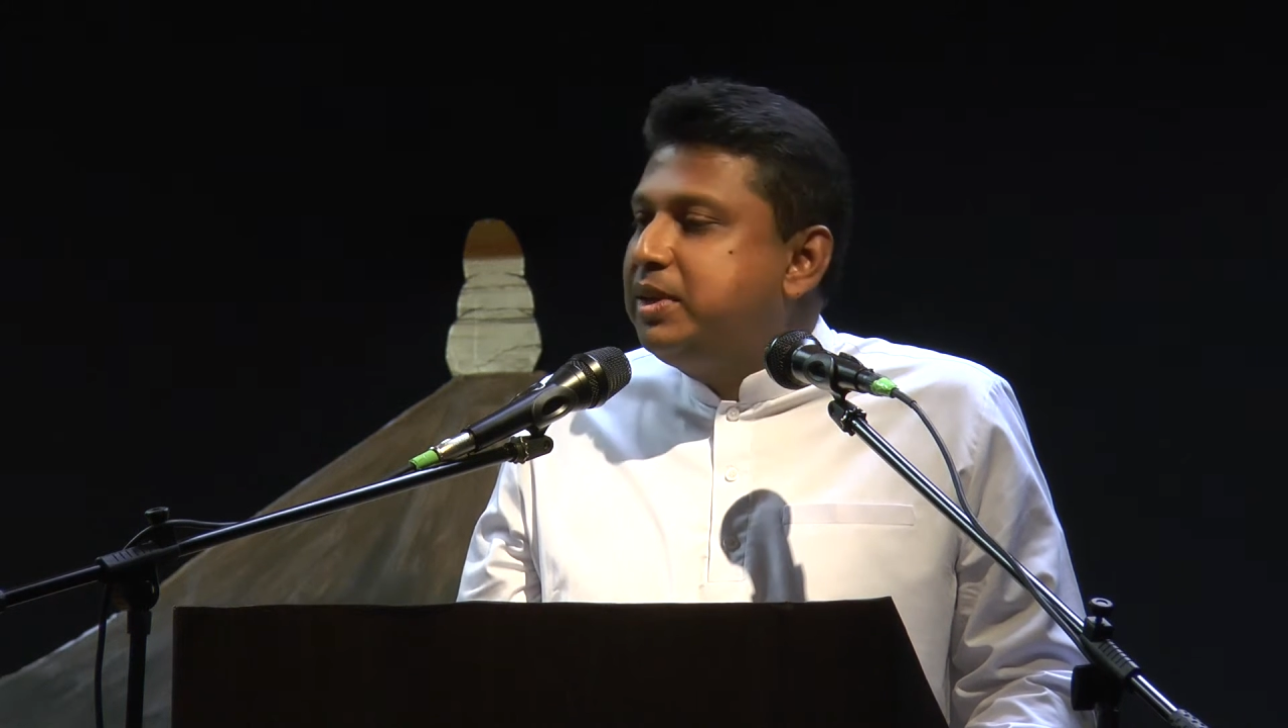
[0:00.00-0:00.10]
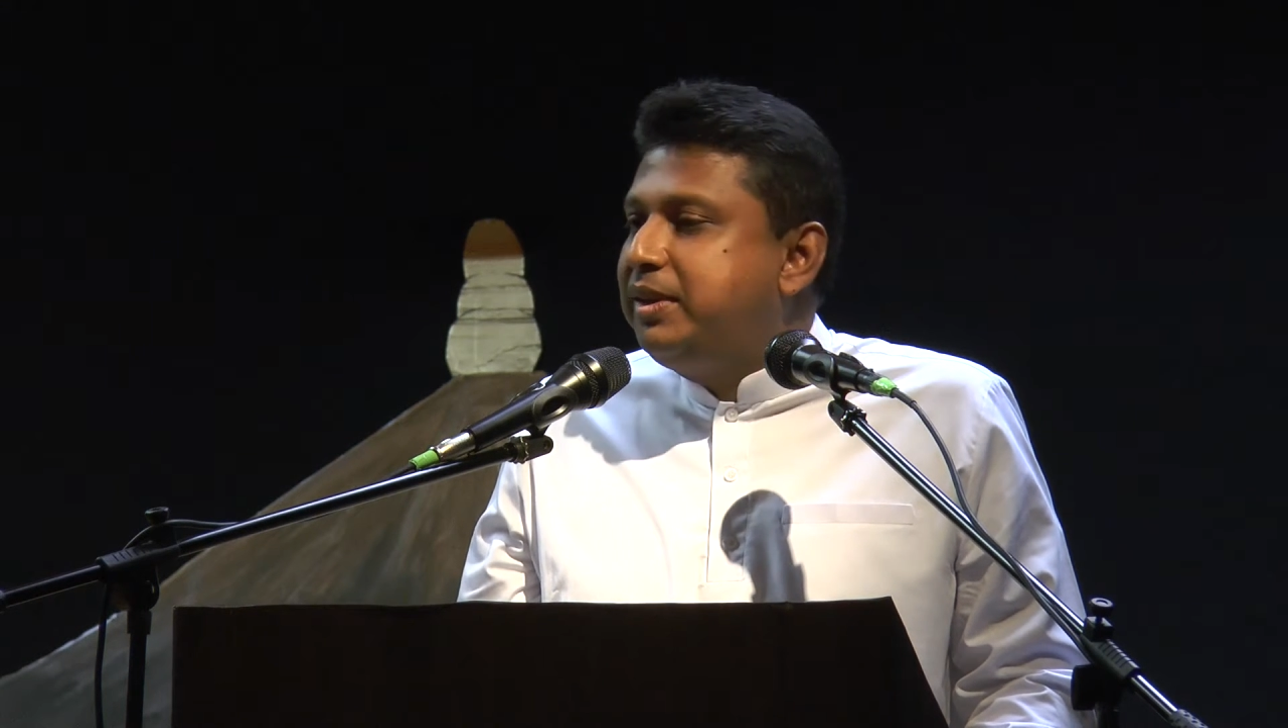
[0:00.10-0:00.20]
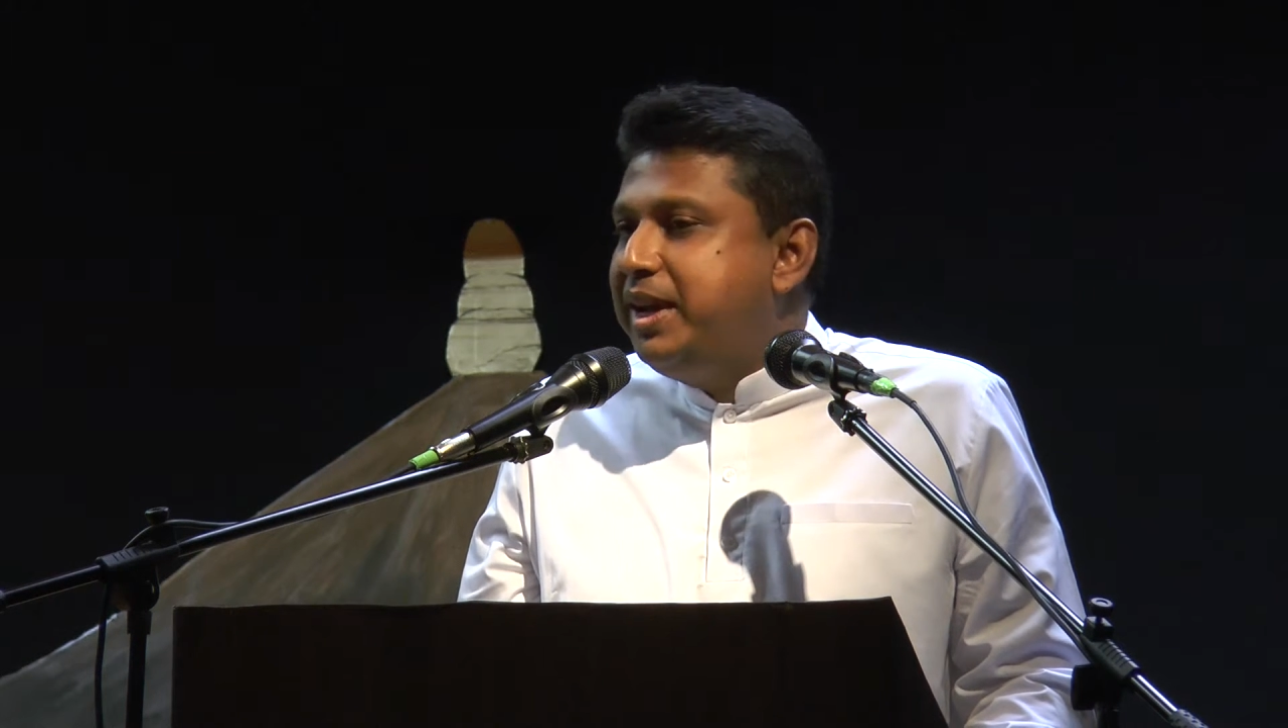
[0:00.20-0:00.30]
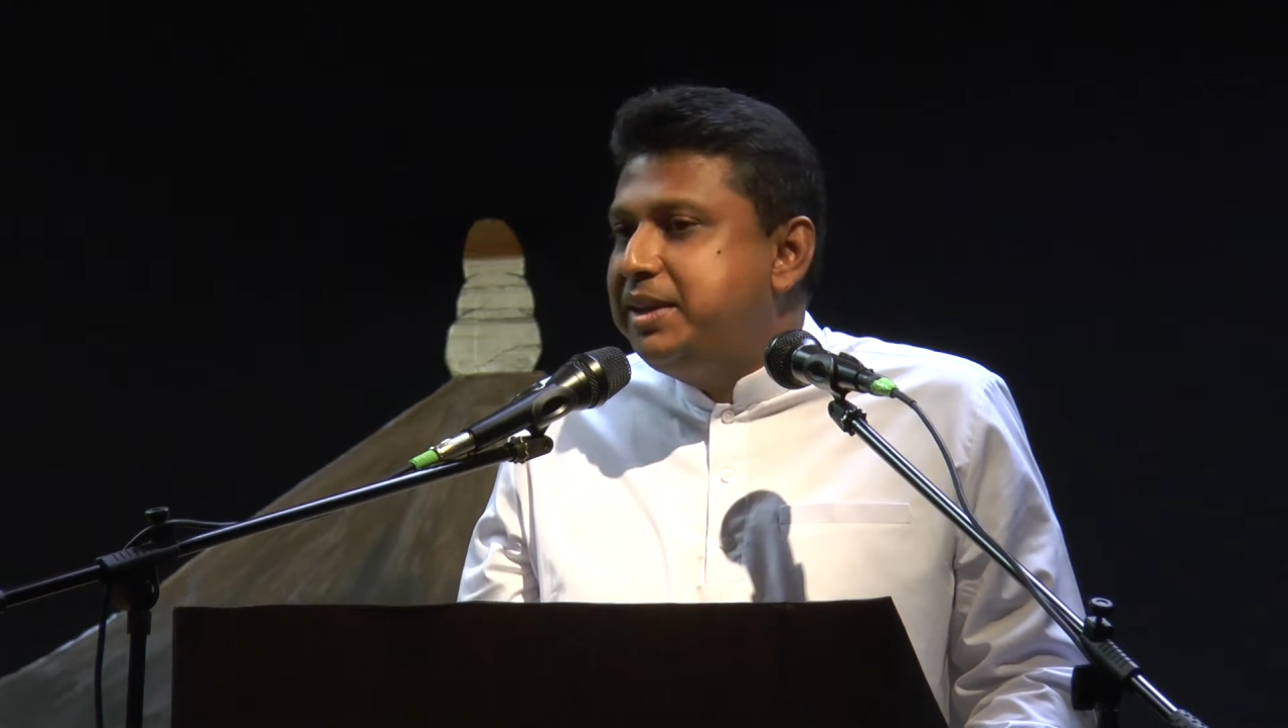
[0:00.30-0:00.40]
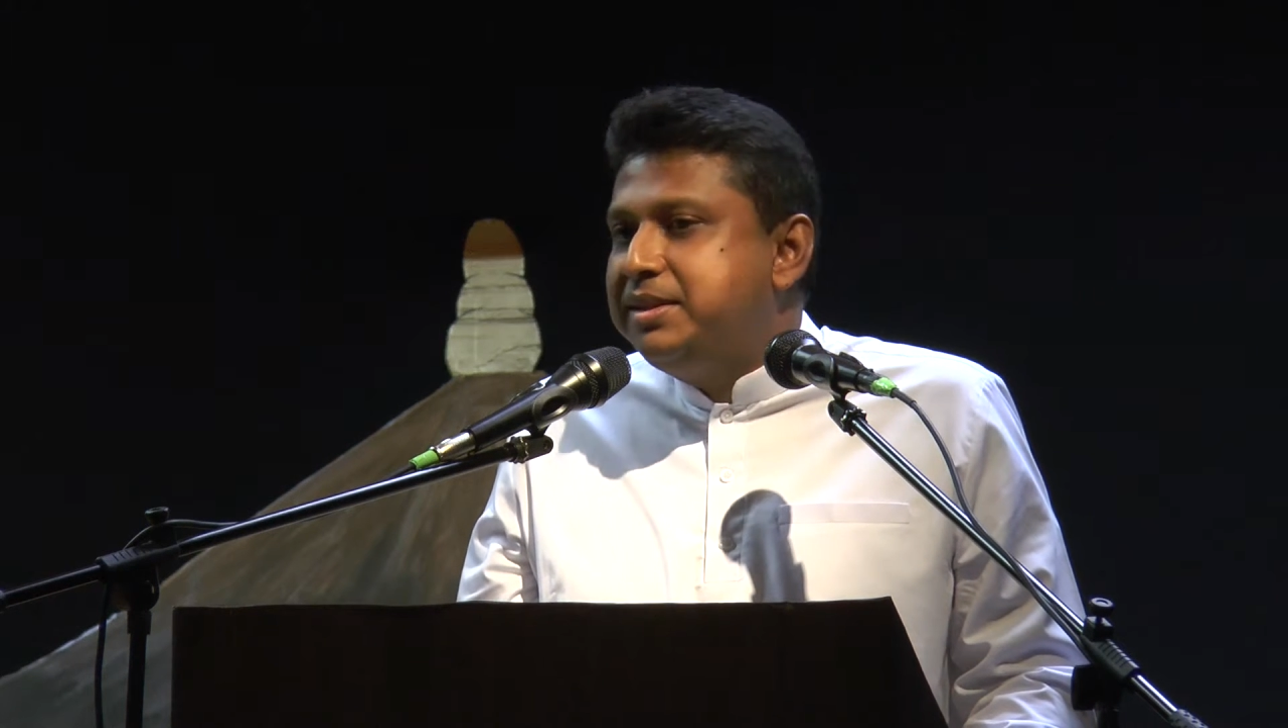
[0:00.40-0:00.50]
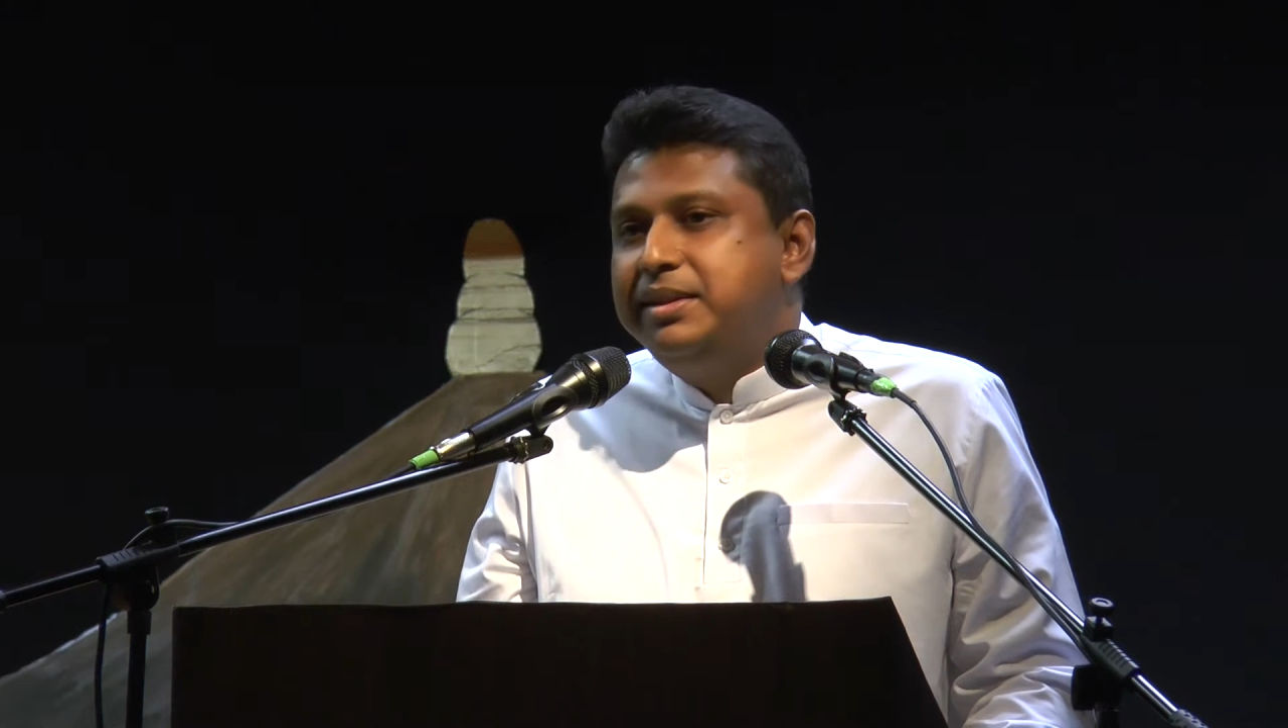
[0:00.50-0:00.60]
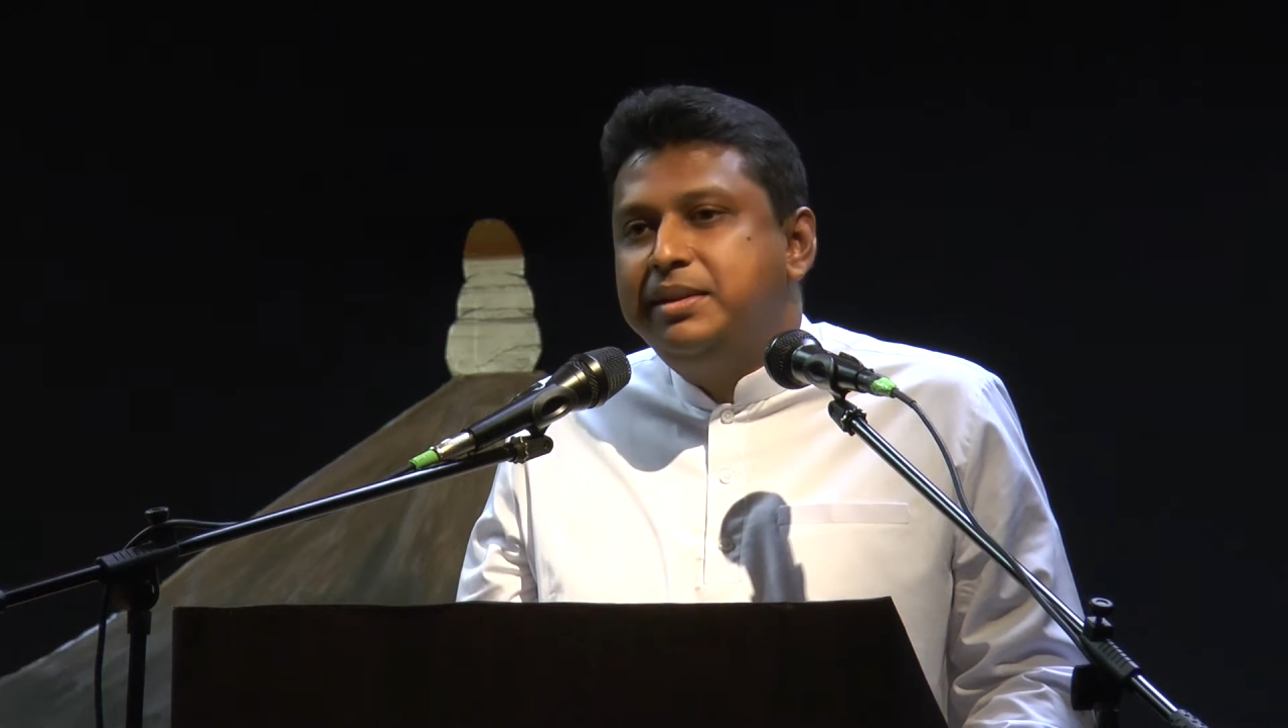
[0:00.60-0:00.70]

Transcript: great